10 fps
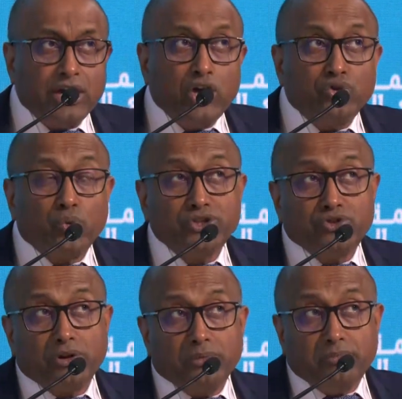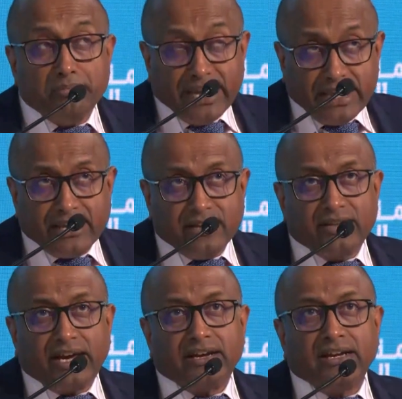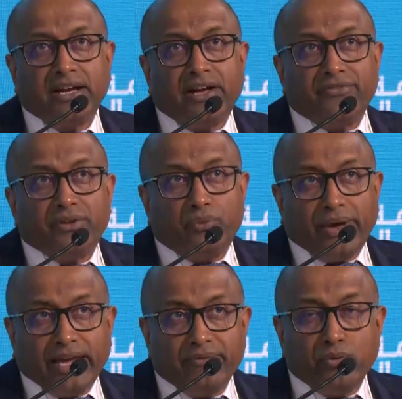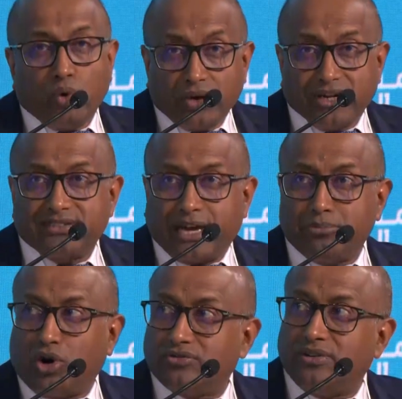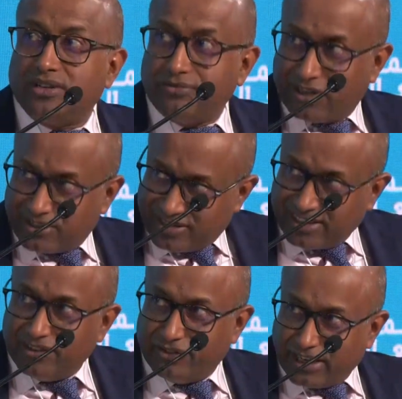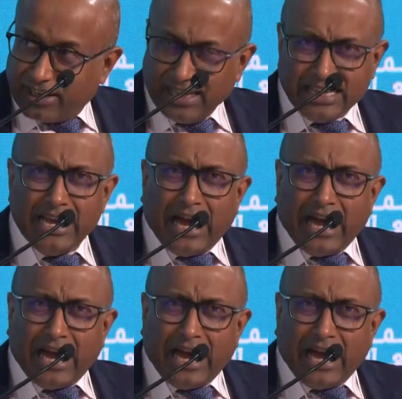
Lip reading: So which will mean that the way we look at sandbox will differ significantly.